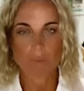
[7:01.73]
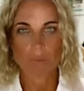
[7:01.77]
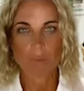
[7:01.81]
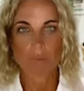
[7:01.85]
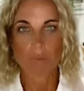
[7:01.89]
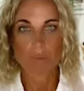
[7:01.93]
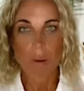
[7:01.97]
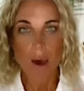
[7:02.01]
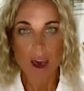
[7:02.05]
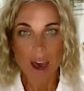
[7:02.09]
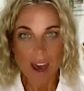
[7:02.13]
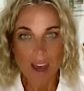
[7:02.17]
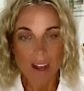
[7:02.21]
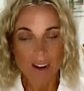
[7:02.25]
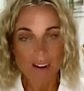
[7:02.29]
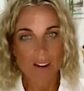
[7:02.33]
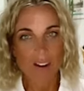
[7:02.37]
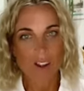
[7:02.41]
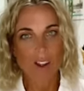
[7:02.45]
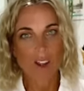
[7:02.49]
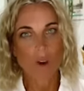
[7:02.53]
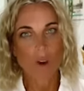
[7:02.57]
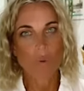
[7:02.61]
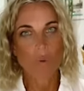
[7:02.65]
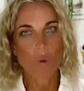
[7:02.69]
But
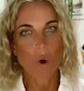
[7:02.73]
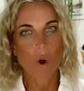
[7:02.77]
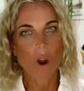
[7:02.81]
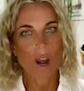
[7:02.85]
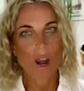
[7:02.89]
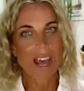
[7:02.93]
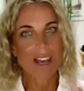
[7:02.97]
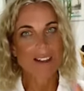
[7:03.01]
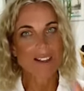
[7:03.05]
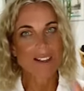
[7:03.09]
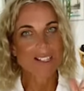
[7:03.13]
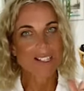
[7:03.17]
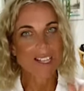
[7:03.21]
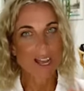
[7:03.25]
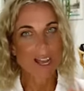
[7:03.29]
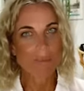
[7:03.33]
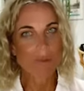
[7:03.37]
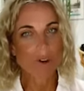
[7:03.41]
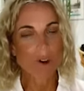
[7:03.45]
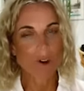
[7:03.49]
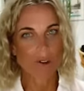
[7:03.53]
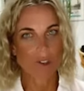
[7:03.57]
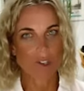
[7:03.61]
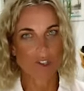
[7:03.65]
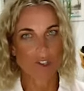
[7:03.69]
what our
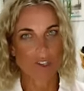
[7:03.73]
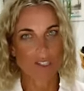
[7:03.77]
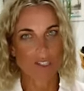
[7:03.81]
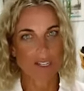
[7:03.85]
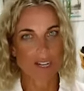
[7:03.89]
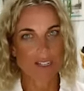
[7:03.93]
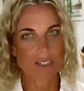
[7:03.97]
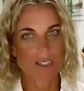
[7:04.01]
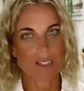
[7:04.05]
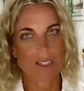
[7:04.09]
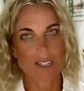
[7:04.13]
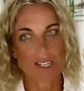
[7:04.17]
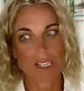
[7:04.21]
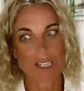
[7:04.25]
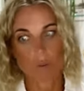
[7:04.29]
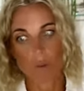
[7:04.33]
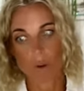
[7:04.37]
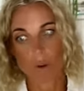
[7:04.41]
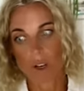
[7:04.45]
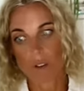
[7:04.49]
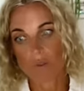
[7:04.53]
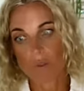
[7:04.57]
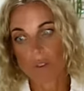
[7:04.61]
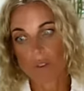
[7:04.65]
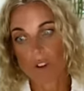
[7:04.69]
subconscious does, it says, well,
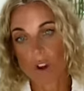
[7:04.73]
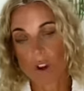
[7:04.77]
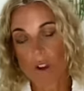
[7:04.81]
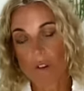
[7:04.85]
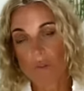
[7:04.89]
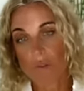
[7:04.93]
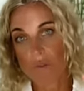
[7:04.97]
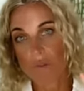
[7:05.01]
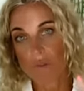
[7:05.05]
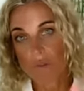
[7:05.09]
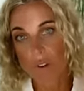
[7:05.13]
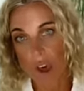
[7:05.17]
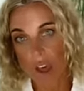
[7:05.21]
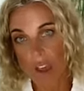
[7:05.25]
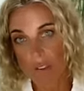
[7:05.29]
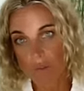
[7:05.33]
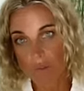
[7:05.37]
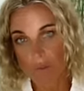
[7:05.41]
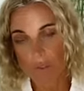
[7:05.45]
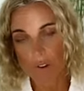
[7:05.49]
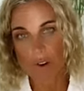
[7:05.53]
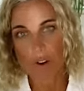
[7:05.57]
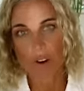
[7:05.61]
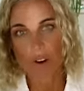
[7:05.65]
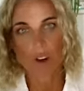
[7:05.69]
if you don't fight
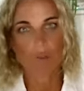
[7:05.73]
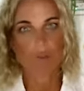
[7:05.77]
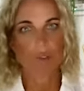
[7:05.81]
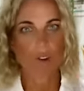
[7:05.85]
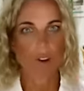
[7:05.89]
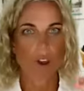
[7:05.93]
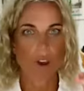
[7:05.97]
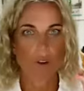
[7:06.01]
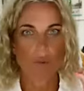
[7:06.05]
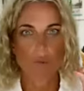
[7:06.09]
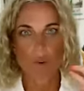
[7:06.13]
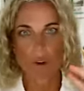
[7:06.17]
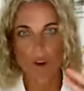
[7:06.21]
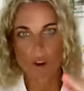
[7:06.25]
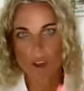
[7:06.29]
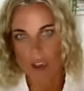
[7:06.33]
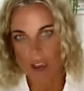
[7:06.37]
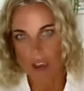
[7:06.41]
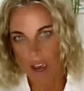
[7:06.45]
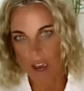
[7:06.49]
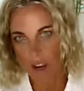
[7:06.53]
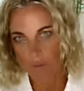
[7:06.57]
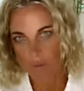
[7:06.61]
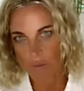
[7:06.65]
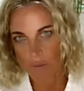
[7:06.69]
for it, if you don't work
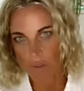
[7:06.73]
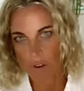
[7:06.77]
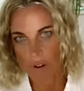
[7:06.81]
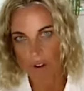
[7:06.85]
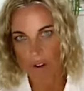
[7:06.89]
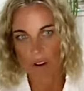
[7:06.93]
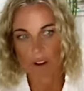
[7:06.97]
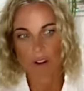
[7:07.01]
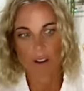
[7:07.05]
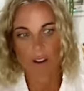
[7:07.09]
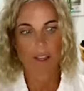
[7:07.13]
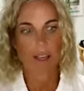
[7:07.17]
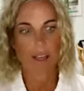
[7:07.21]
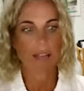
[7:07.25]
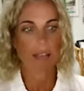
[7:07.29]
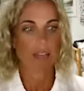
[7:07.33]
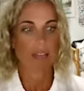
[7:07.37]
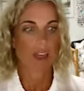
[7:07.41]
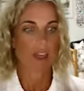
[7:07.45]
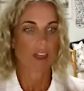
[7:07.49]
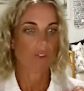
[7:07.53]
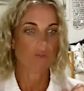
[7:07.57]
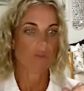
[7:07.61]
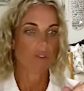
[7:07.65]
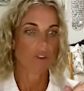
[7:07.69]
hard for it,
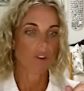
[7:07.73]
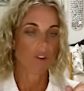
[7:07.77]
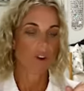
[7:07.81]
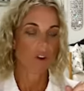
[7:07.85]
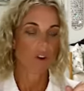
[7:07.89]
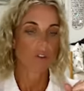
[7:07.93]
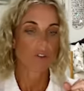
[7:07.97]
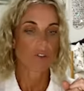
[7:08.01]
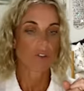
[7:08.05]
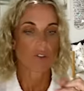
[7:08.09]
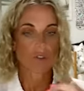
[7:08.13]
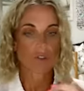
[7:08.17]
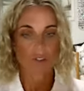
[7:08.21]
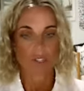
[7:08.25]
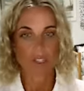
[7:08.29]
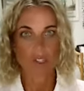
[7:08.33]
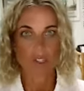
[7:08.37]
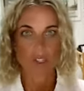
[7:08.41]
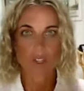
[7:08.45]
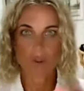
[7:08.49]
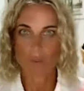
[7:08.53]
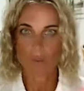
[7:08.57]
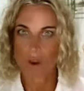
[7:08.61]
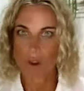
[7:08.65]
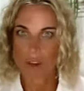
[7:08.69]
if you don't do this,
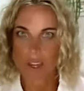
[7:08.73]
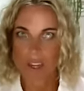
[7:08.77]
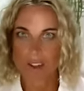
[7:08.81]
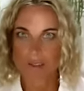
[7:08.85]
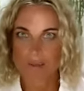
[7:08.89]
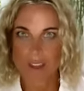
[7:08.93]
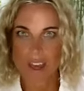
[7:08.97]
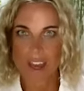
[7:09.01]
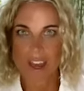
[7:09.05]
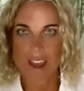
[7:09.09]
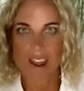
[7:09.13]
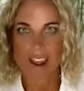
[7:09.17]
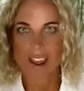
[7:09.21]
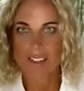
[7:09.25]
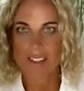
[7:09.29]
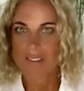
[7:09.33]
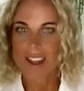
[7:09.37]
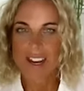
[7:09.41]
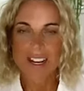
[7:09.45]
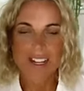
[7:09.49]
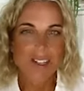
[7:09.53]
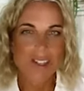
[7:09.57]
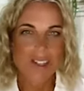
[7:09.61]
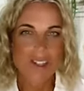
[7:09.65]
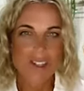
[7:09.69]
you won't get that. And
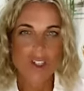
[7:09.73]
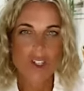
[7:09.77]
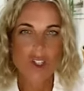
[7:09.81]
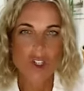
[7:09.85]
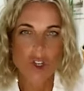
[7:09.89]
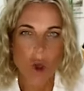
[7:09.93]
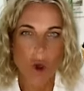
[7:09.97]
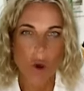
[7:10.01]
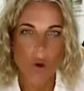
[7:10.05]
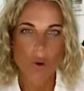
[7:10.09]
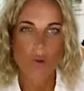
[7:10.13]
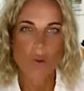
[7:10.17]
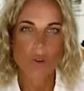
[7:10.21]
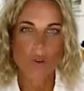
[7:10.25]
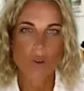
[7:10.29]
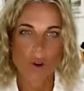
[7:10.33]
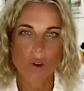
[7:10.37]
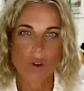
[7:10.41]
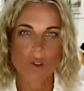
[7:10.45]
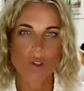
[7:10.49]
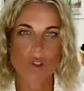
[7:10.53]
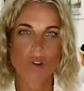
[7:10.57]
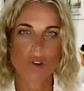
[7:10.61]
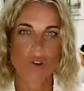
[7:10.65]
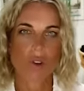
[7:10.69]
that is so
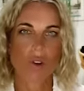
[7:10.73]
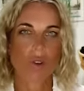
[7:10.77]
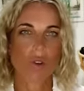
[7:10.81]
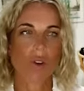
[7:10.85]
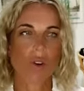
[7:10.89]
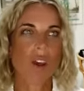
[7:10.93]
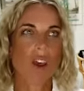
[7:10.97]
not true.